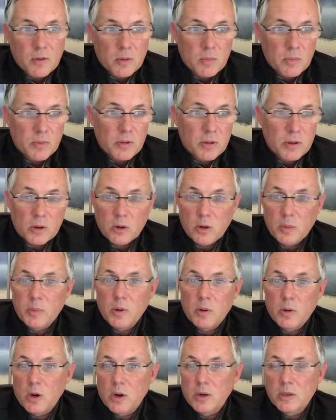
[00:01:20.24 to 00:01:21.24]
the
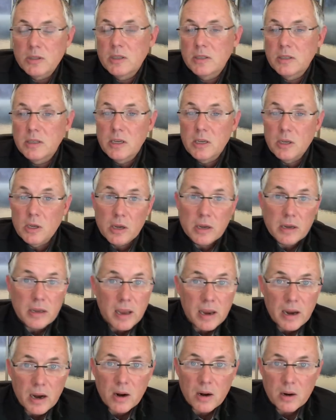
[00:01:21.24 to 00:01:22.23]
cryptocurrencies that you
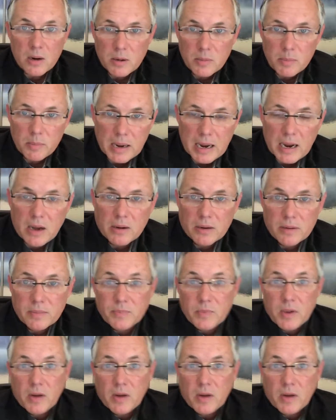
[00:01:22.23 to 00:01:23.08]
care about.